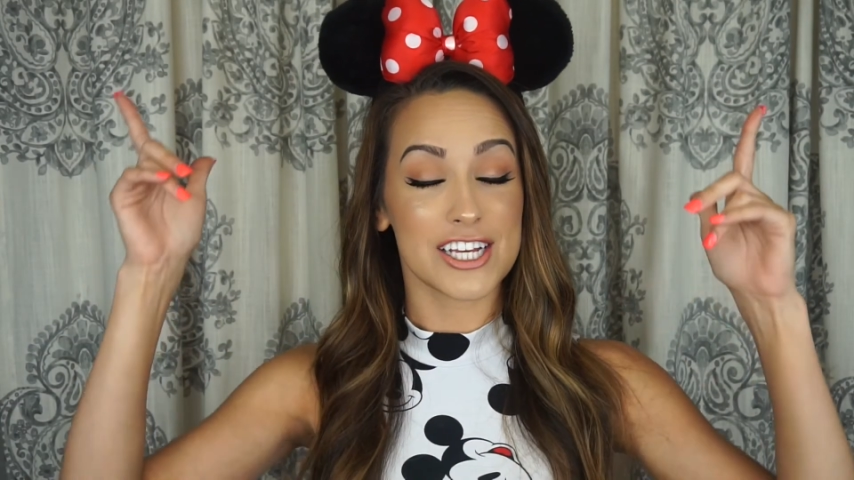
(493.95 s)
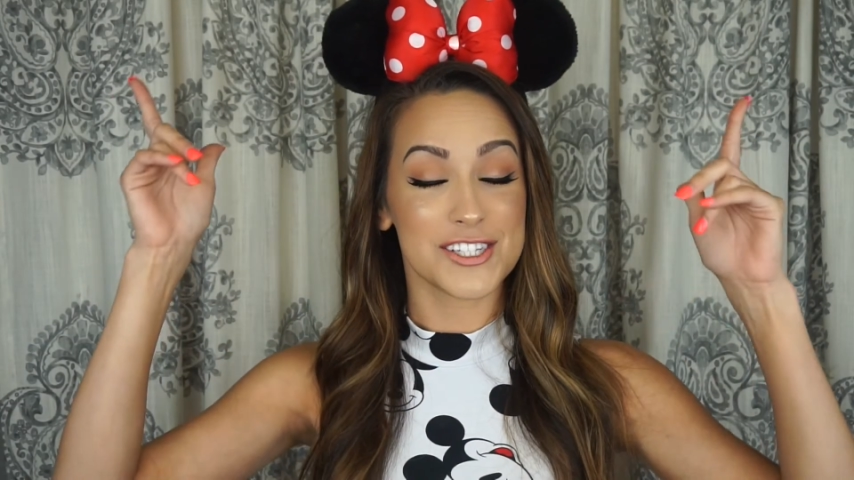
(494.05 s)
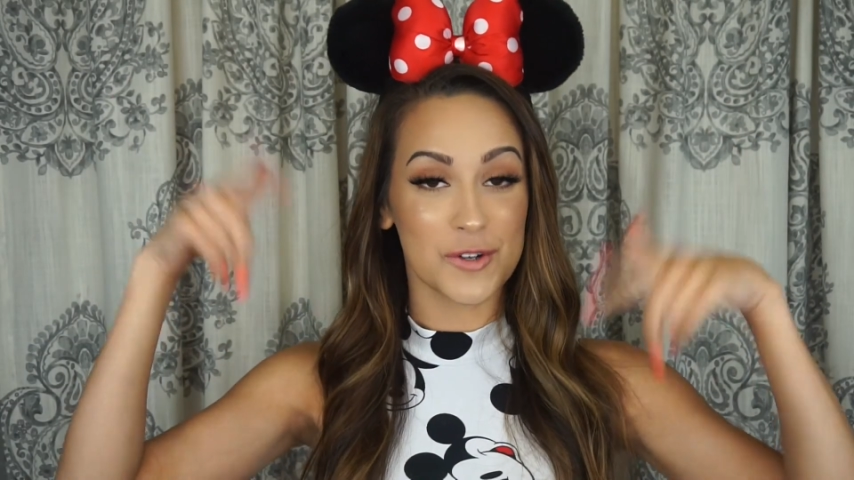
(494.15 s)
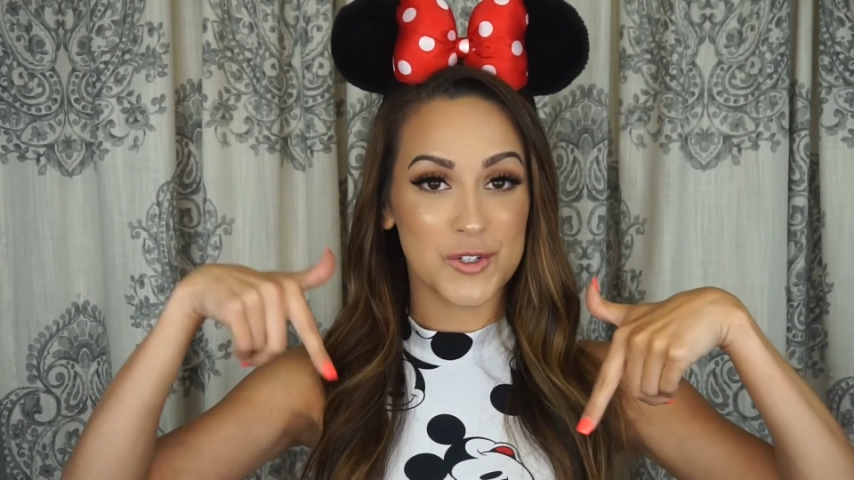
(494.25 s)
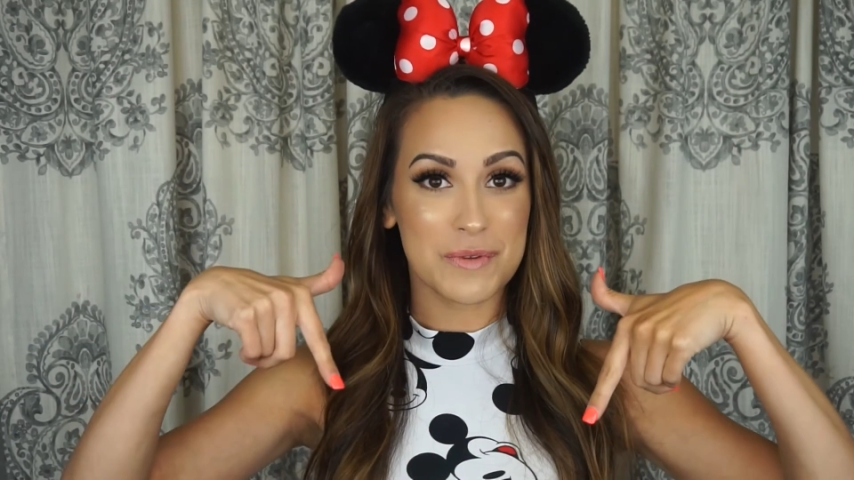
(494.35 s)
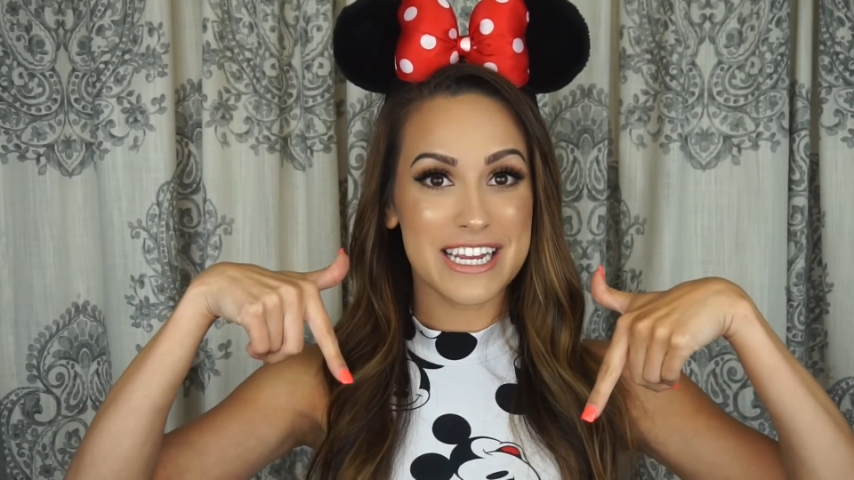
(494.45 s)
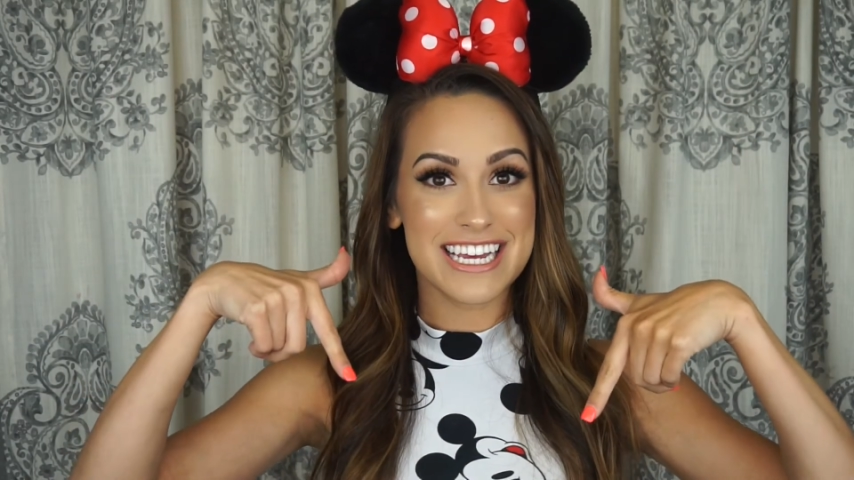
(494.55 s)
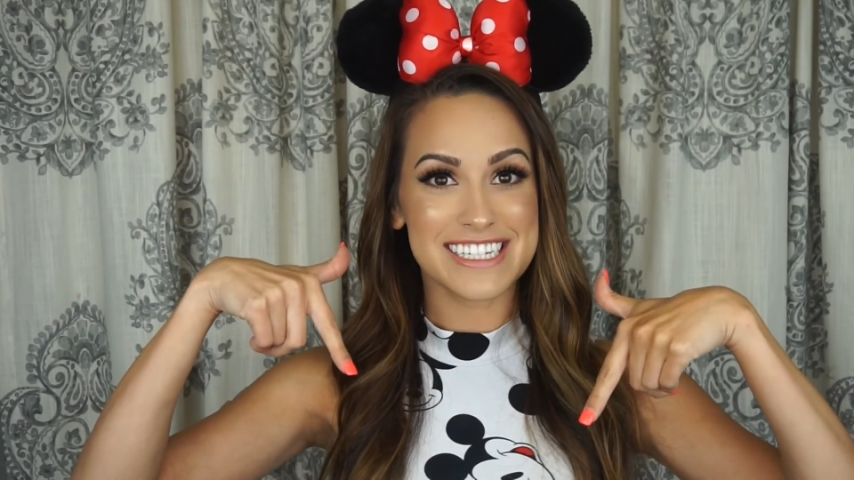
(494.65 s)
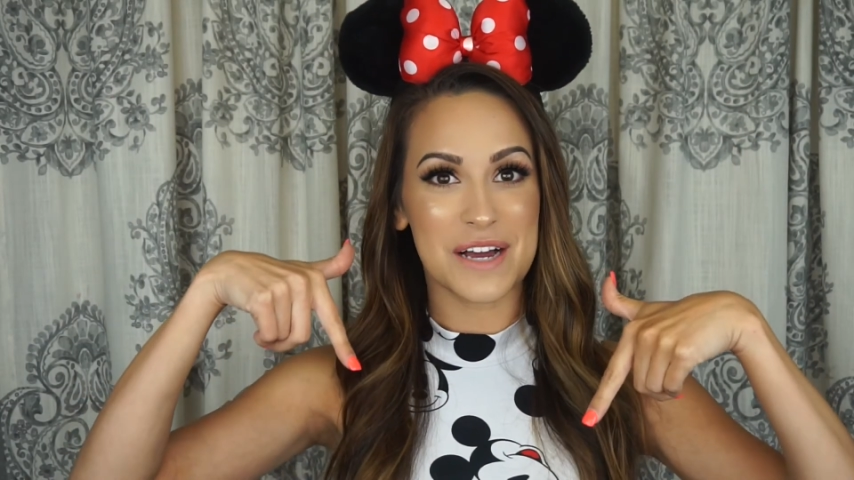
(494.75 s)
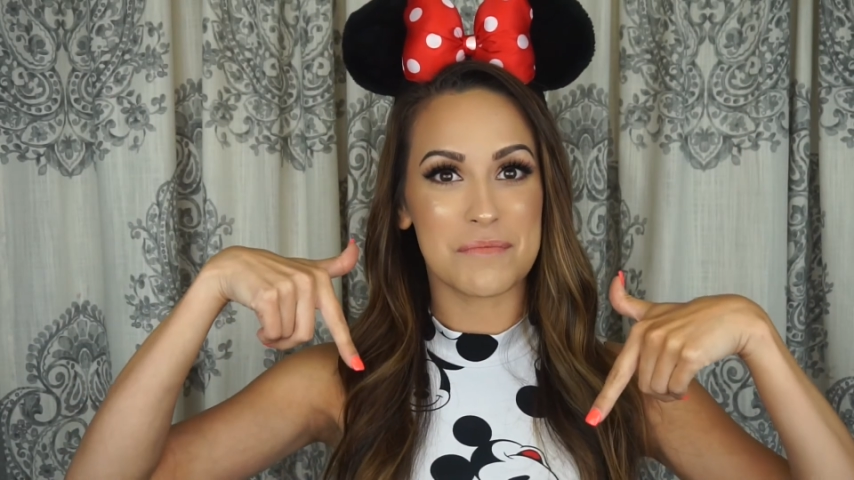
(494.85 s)
social
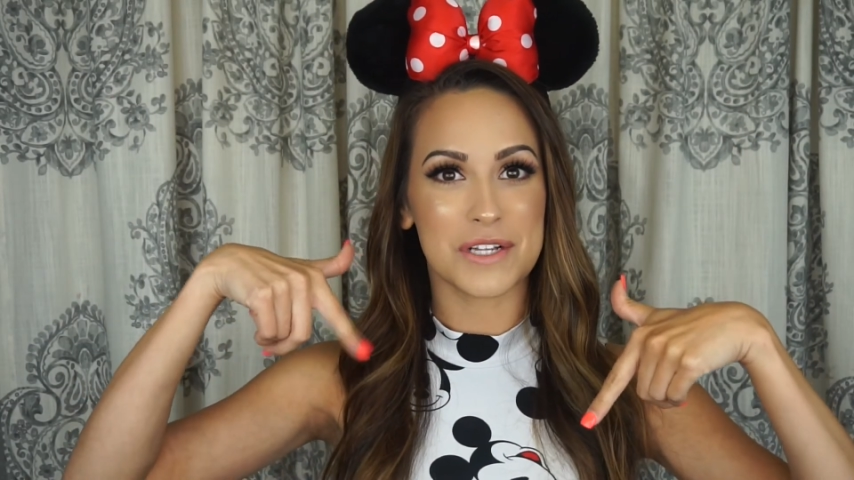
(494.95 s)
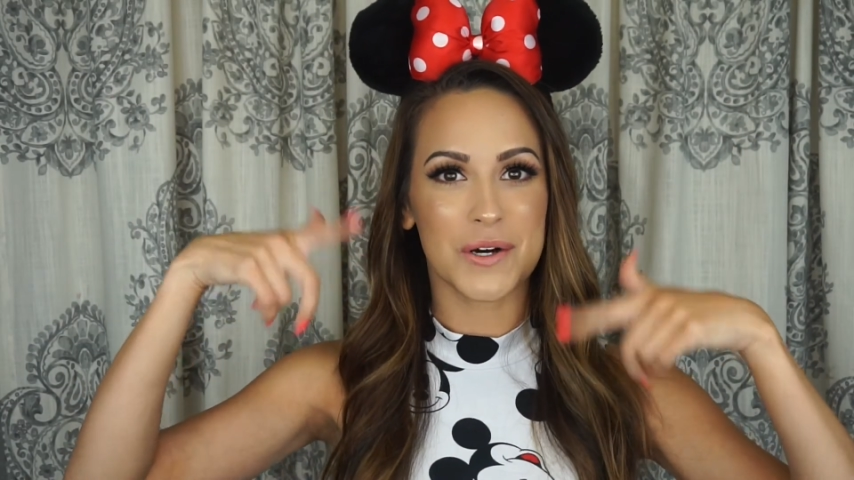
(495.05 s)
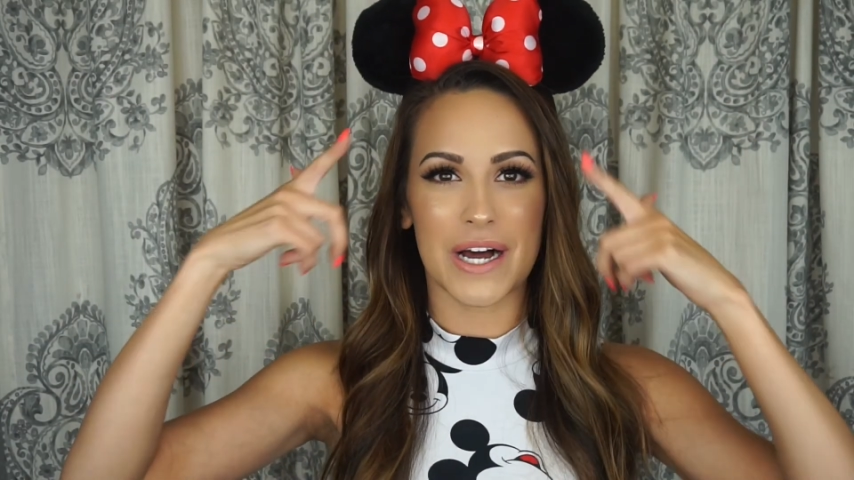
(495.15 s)
media down below.